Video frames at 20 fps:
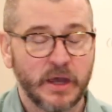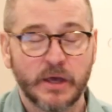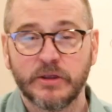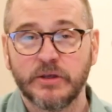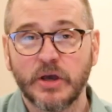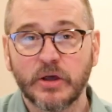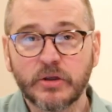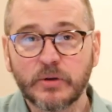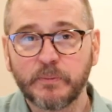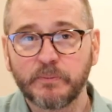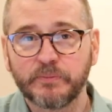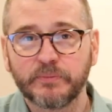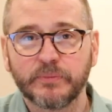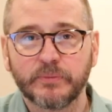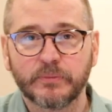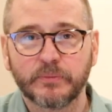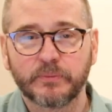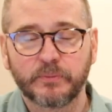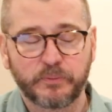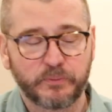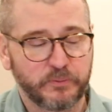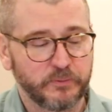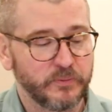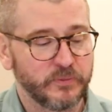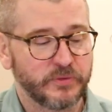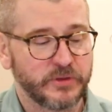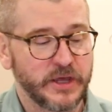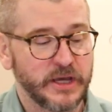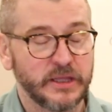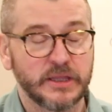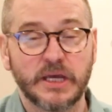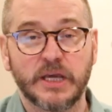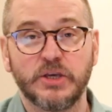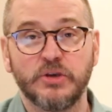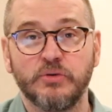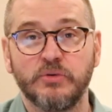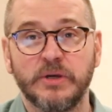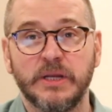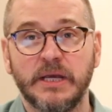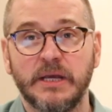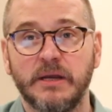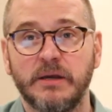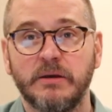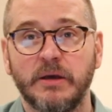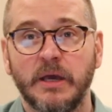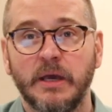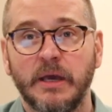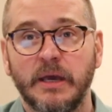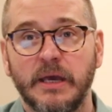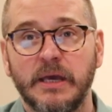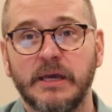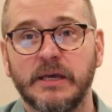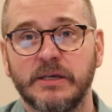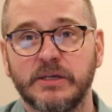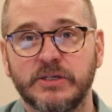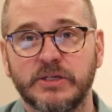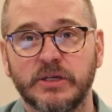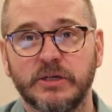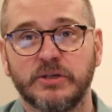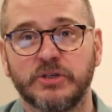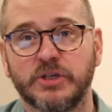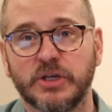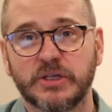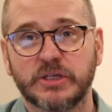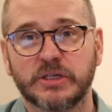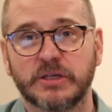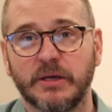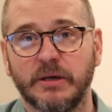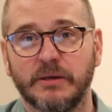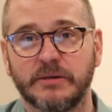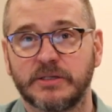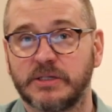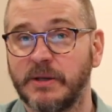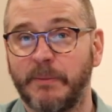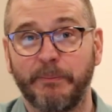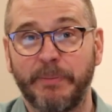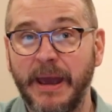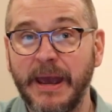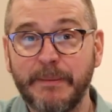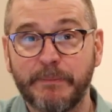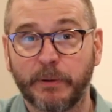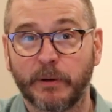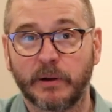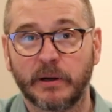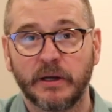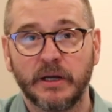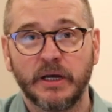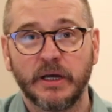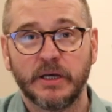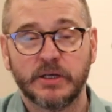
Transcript: The other thing that you need is just some paper.